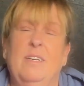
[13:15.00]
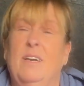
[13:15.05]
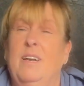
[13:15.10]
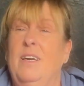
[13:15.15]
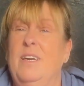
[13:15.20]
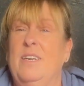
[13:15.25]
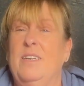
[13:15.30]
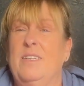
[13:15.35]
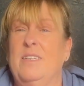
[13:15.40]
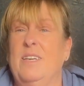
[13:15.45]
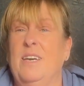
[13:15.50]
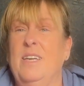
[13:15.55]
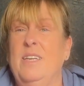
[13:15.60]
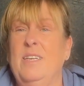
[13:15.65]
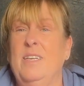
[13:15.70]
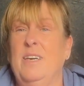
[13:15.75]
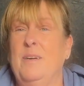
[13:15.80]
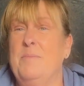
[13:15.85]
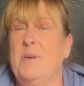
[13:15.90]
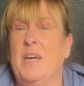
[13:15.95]
I
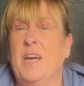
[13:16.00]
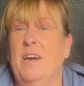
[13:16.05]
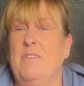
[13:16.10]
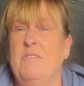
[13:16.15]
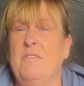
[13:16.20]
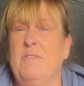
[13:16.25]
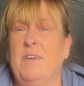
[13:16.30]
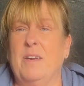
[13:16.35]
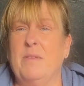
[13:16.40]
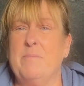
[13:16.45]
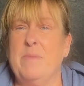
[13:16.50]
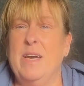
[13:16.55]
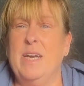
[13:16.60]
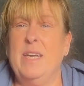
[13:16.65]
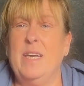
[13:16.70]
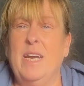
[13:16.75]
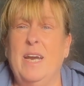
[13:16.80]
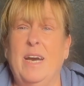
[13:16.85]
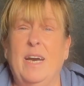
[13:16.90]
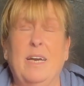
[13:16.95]
said, I'm a caravan
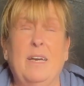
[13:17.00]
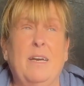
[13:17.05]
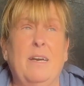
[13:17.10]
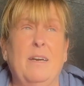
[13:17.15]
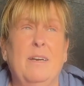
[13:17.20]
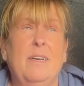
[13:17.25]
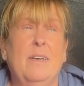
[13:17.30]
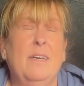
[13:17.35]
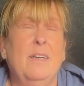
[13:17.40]
maniac.